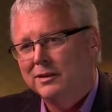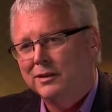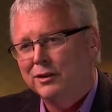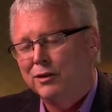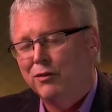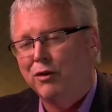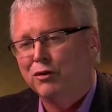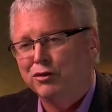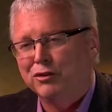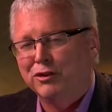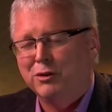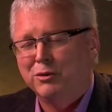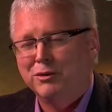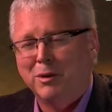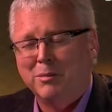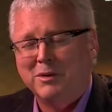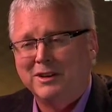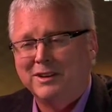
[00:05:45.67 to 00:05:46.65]
You've
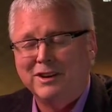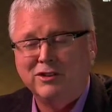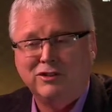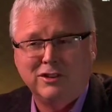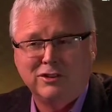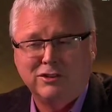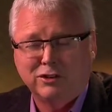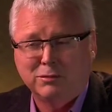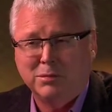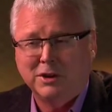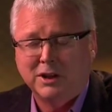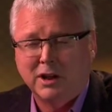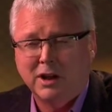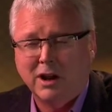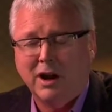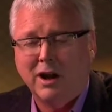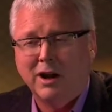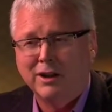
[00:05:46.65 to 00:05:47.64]
obviously, I mean, is he just being
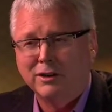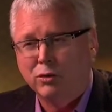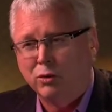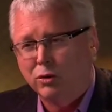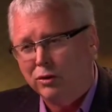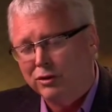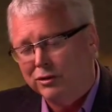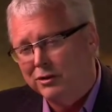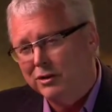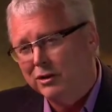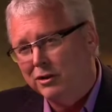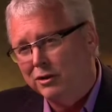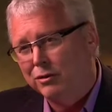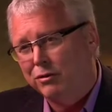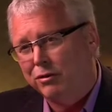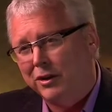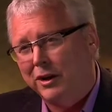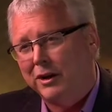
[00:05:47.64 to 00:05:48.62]
kind, or do
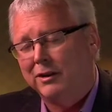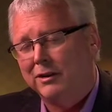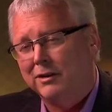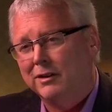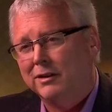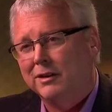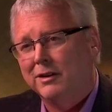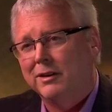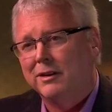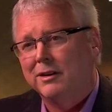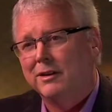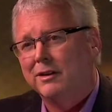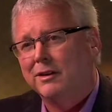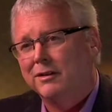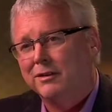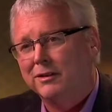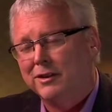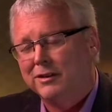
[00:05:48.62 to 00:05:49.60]
you think
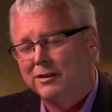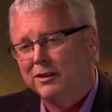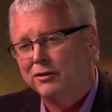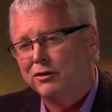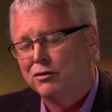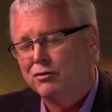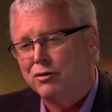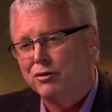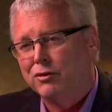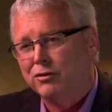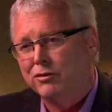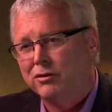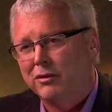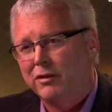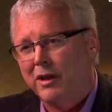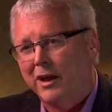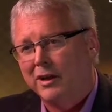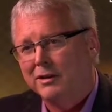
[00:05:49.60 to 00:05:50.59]
that there's a truth
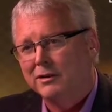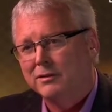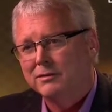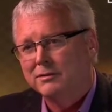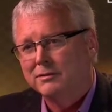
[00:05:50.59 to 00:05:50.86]
to that?